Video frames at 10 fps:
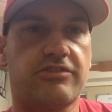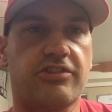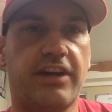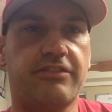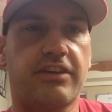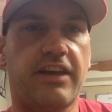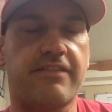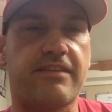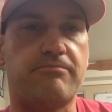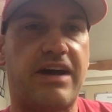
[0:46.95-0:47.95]
trying to
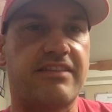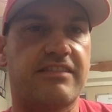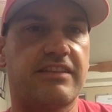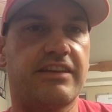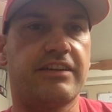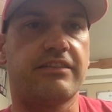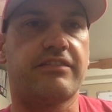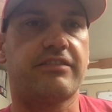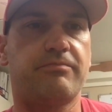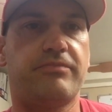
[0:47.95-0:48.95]
gain some muscle
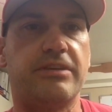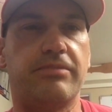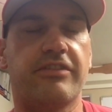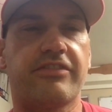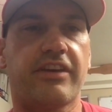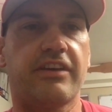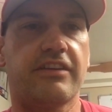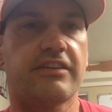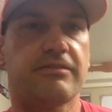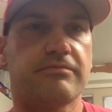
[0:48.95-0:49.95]
and people
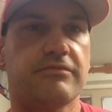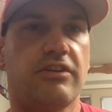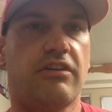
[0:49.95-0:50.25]
say, um,